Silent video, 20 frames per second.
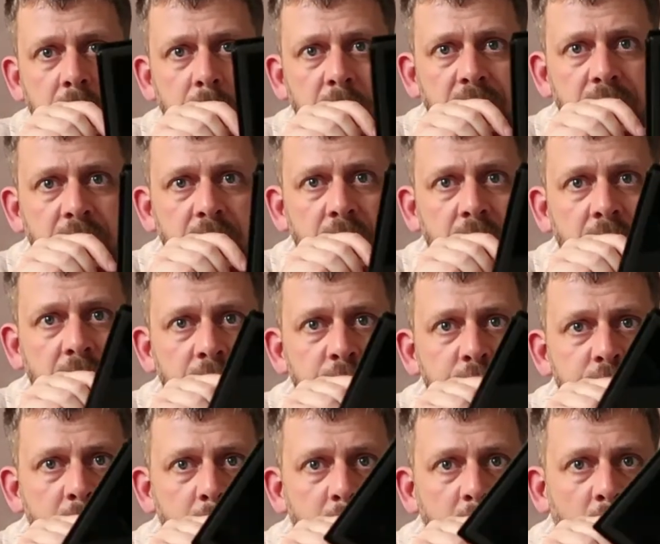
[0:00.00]
bit of a
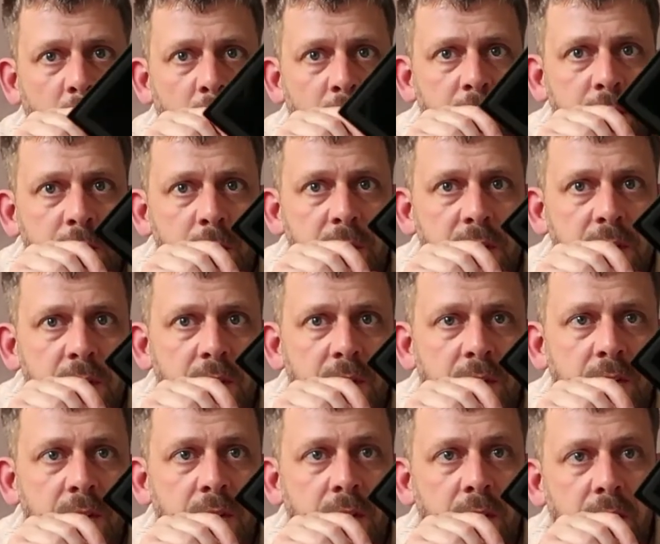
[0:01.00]
chip corner to it,
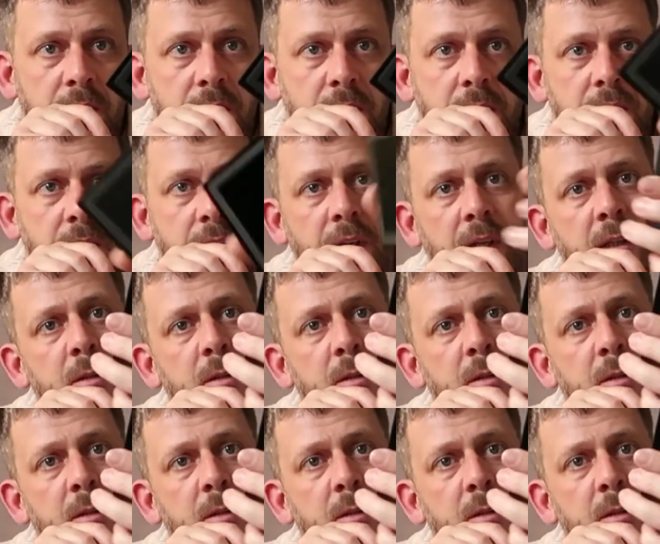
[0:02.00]
you